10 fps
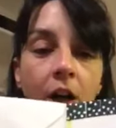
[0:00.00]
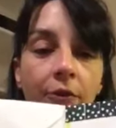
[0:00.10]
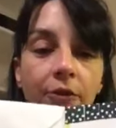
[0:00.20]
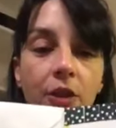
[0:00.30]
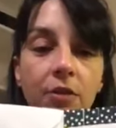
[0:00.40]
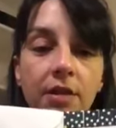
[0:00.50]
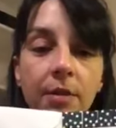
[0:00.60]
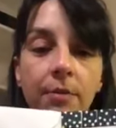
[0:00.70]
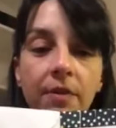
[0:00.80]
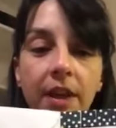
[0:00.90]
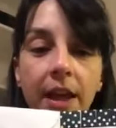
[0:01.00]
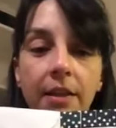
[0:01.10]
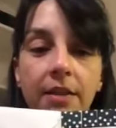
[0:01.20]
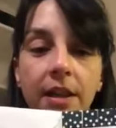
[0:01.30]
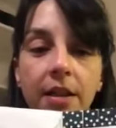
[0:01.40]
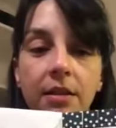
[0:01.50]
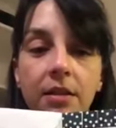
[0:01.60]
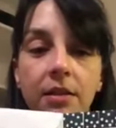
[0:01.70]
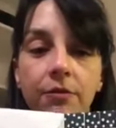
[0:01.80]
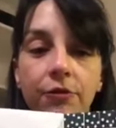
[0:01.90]
I've used some of the
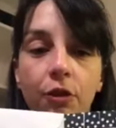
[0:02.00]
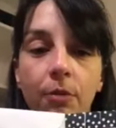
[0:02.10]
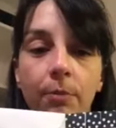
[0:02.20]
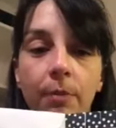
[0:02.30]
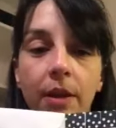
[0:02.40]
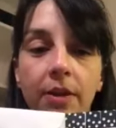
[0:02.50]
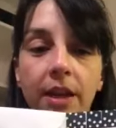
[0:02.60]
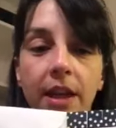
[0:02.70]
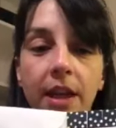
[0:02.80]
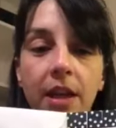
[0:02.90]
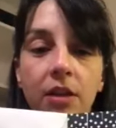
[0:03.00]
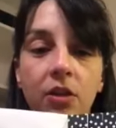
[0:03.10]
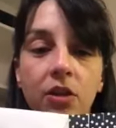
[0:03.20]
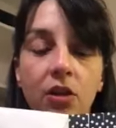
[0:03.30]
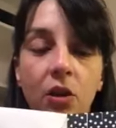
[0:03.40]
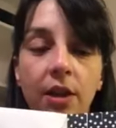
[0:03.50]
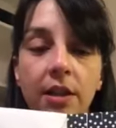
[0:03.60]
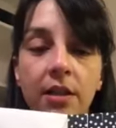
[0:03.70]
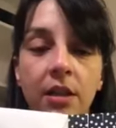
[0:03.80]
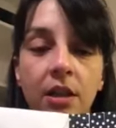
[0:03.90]
accents from the
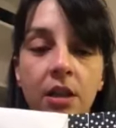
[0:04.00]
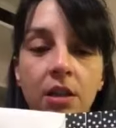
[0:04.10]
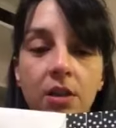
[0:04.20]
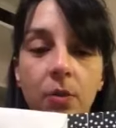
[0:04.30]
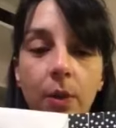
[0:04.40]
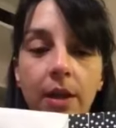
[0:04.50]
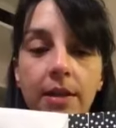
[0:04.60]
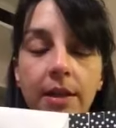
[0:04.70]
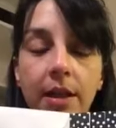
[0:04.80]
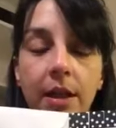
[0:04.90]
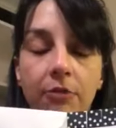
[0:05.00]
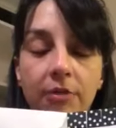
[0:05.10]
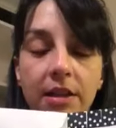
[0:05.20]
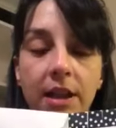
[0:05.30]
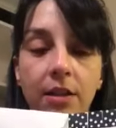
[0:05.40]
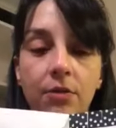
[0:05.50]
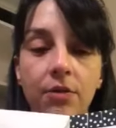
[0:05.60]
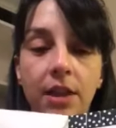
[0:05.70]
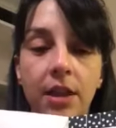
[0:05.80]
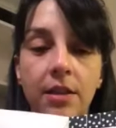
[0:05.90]
solid square rectangle
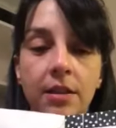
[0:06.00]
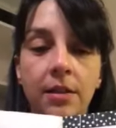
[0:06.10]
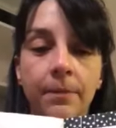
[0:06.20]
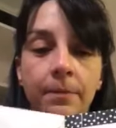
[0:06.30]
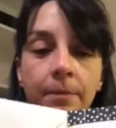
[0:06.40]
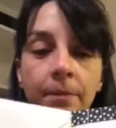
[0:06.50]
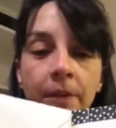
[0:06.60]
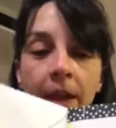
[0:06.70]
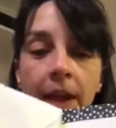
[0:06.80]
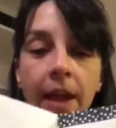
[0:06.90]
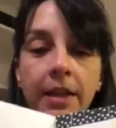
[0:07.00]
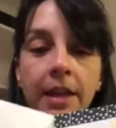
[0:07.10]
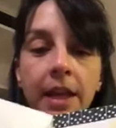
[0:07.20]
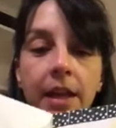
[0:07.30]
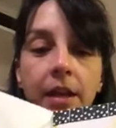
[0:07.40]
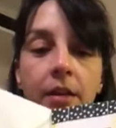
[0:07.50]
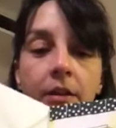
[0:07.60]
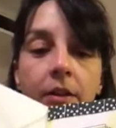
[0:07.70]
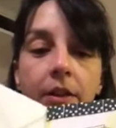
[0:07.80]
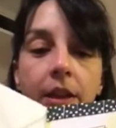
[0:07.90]
set, and
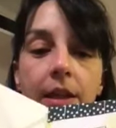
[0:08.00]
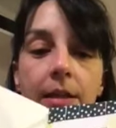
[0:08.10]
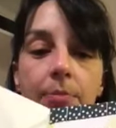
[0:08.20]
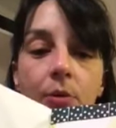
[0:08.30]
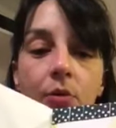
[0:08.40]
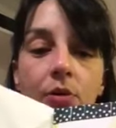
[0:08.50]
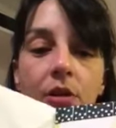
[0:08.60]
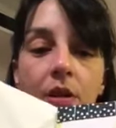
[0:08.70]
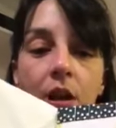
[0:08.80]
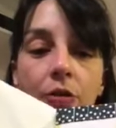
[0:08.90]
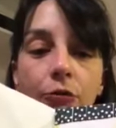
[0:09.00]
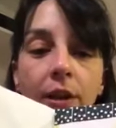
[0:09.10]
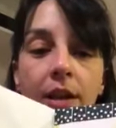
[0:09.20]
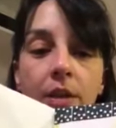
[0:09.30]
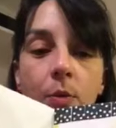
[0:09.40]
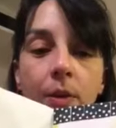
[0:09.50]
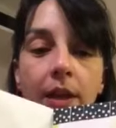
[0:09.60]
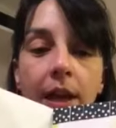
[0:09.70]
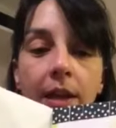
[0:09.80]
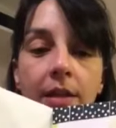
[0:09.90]
here these borders are created with
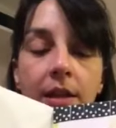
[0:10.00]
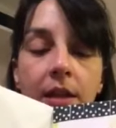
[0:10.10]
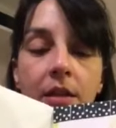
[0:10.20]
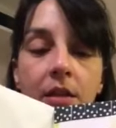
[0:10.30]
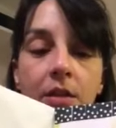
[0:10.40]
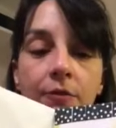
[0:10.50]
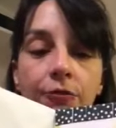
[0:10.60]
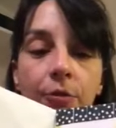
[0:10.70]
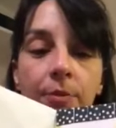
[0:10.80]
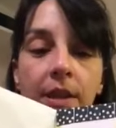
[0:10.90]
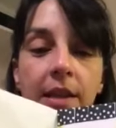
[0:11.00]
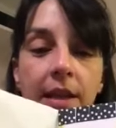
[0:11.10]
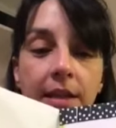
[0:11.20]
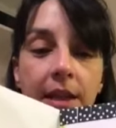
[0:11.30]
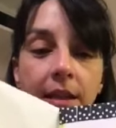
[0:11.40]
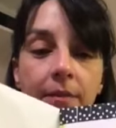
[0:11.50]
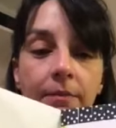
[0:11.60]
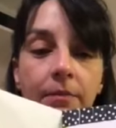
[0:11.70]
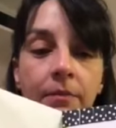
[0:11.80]
the accents from the nesting